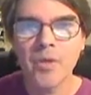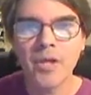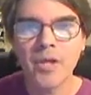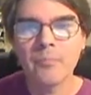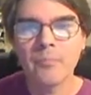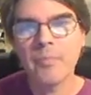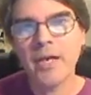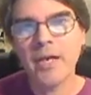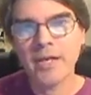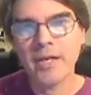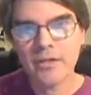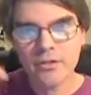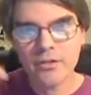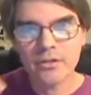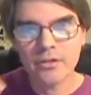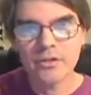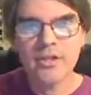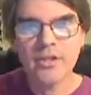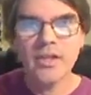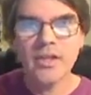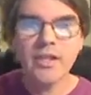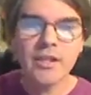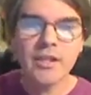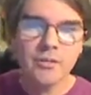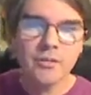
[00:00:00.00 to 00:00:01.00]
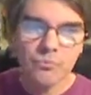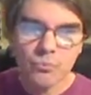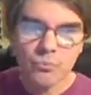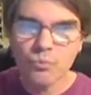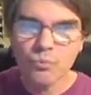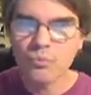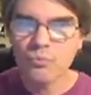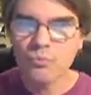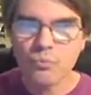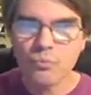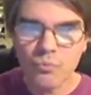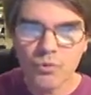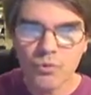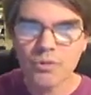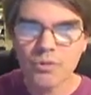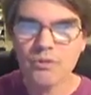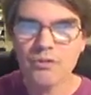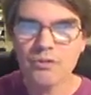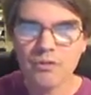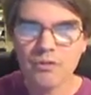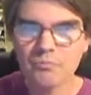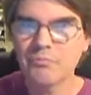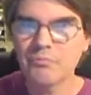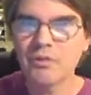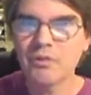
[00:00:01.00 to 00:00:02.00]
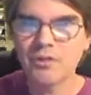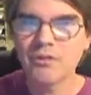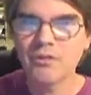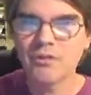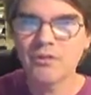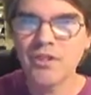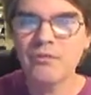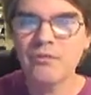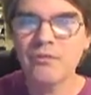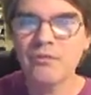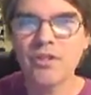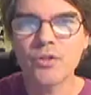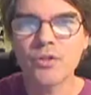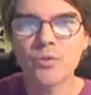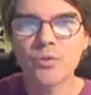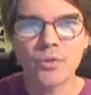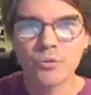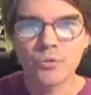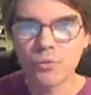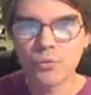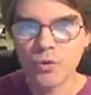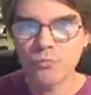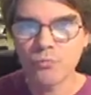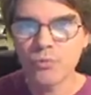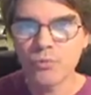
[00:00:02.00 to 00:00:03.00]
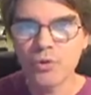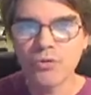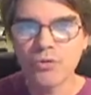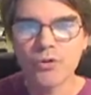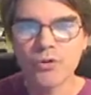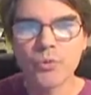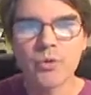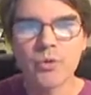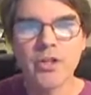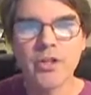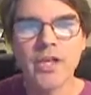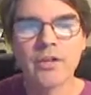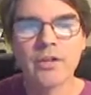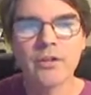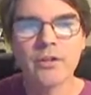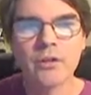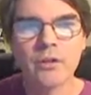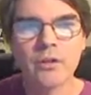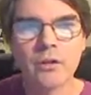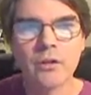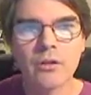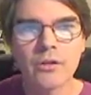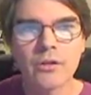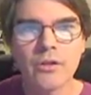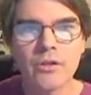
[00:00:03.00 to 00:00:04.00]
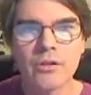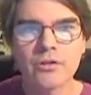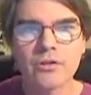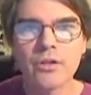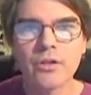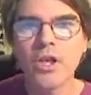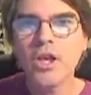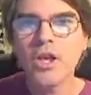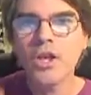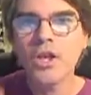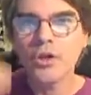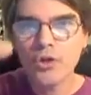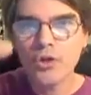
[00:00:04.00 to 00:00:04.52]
And back in the day, in the 70s, when computers weren't handling all of this,